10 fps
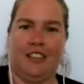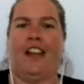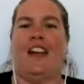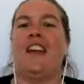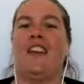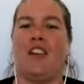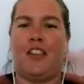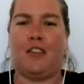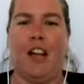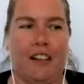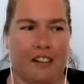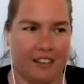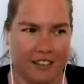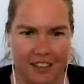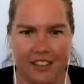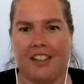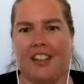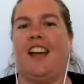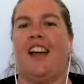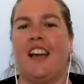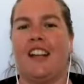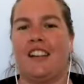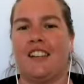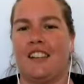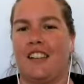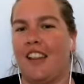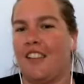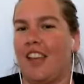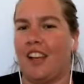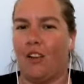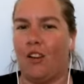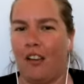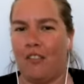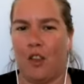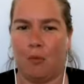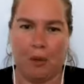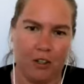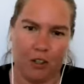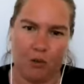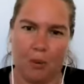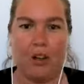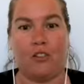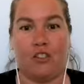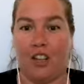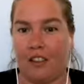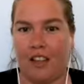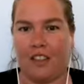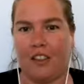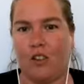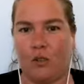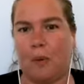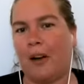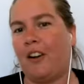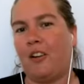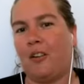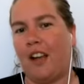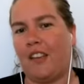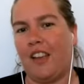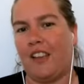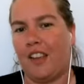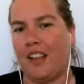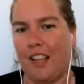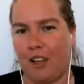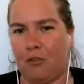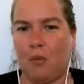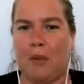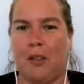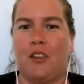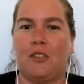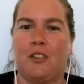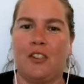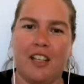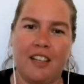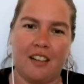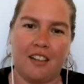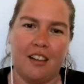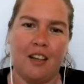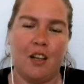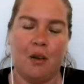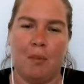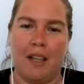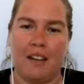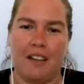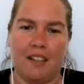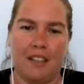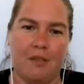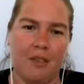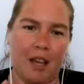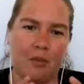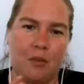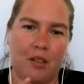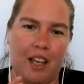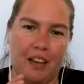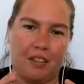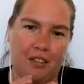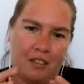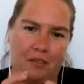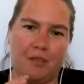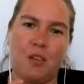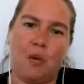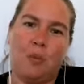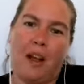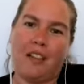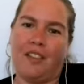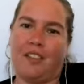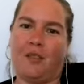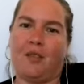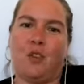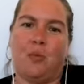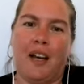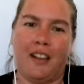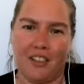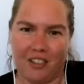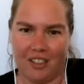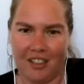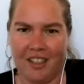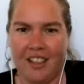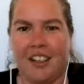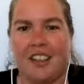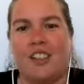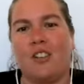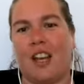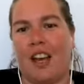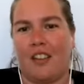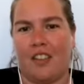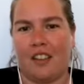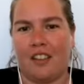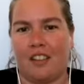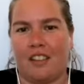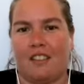And then off they run. And then they go off and they build a new burrow, just like the old burrow. And then they like rebuild their routines. But sometimes when life compresses them too much, you get this